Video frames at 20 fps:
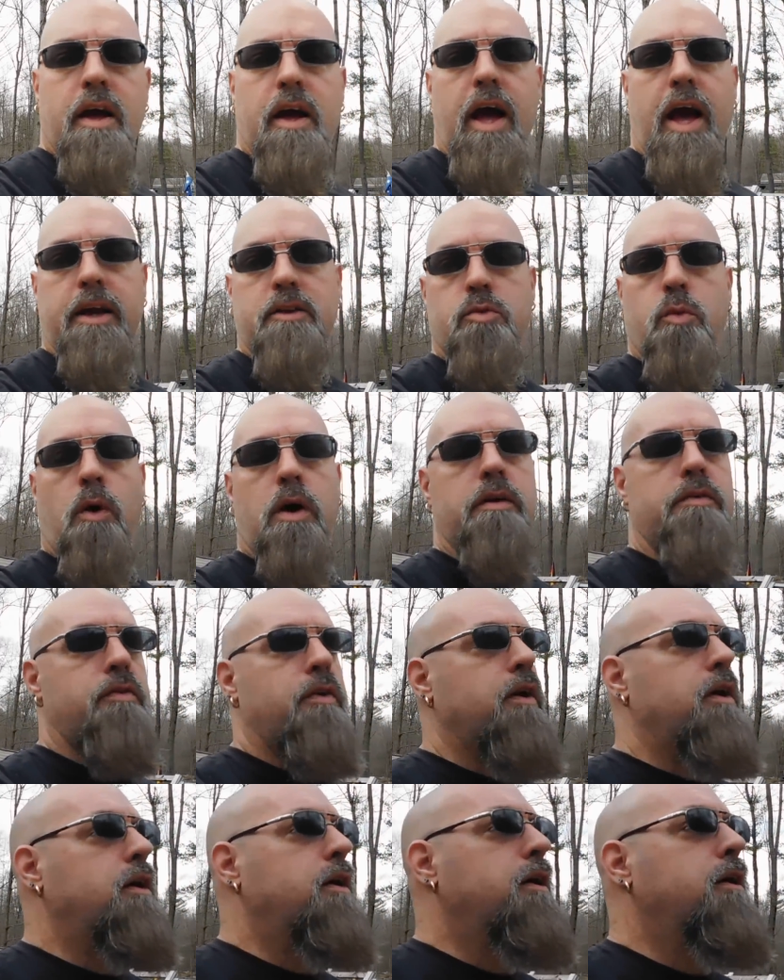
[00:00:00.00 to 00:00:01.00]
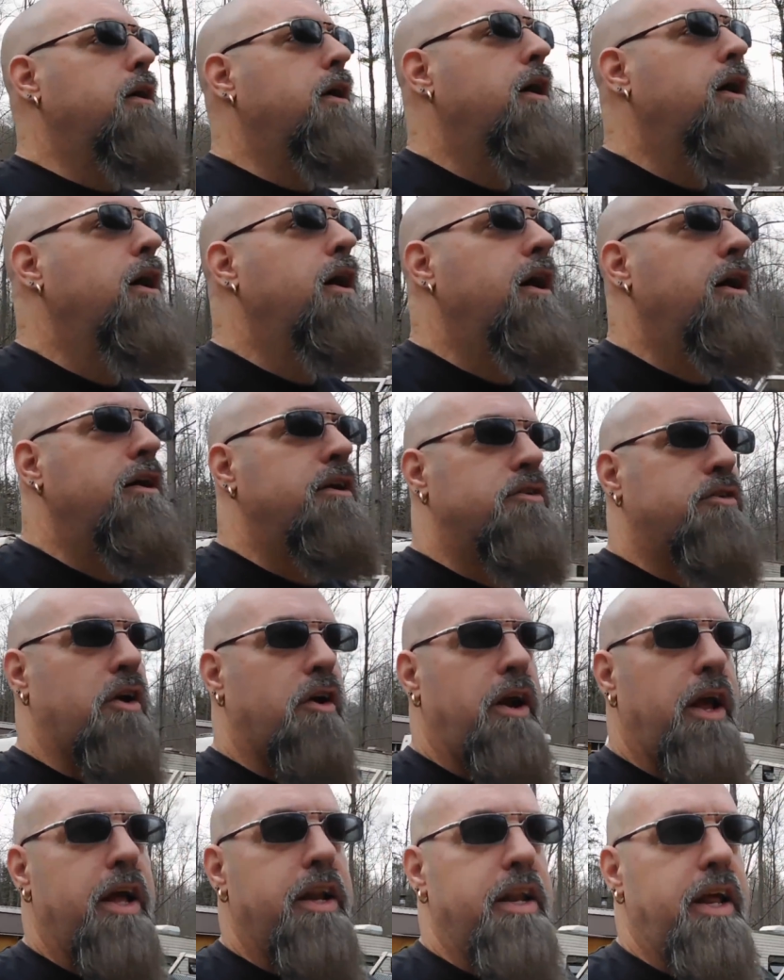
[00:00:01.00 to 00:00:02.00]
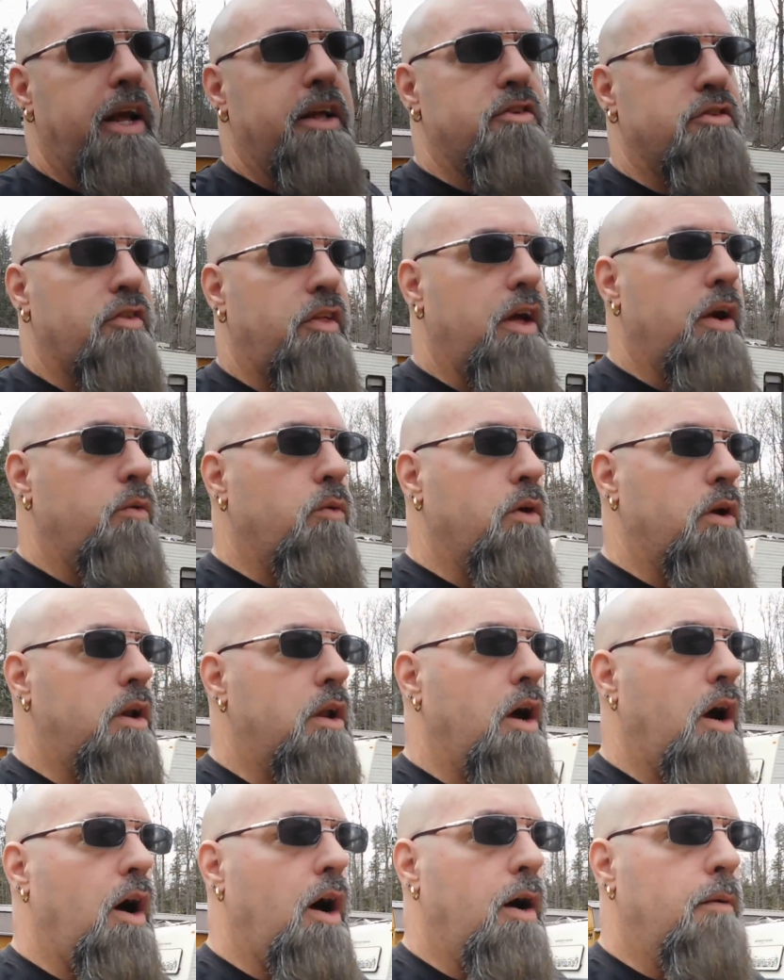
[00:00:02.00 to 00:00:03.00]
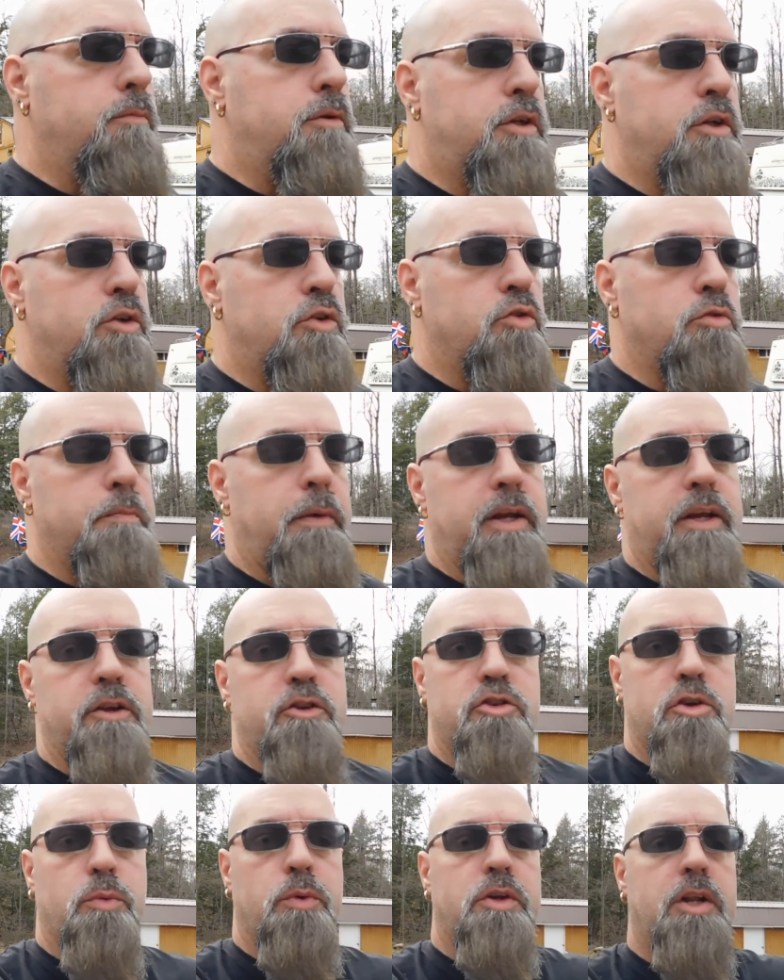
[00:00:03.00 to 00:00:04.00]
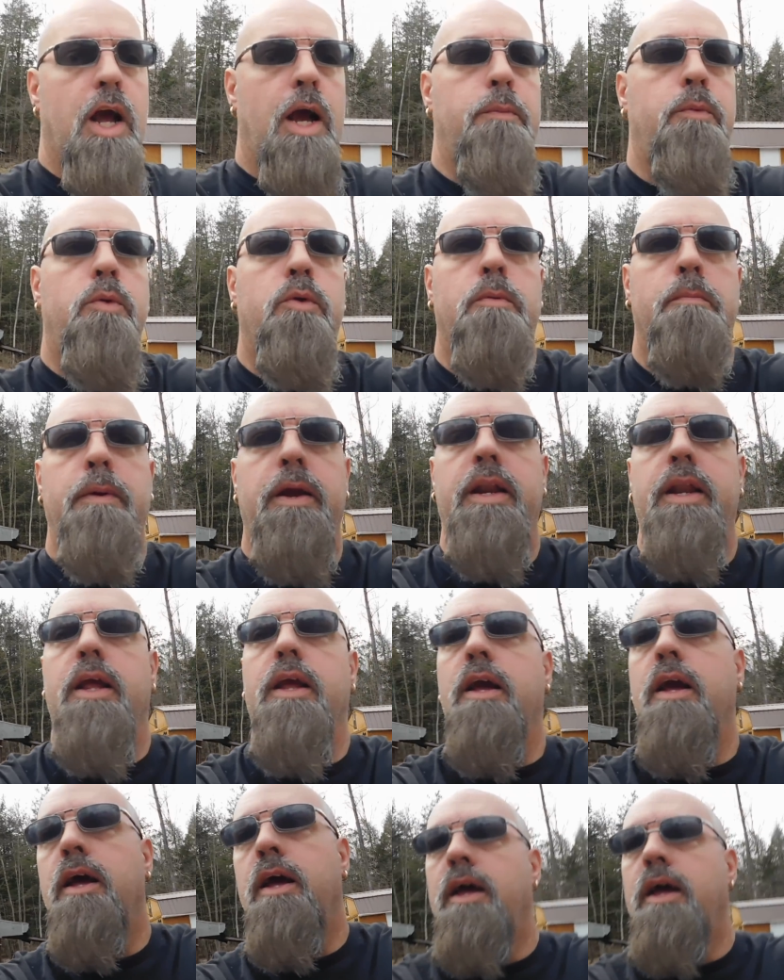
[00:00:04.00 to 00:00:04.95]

Ex-wife. Sorry, I had to answer that one. Um, she was just making sure what time we were meeting.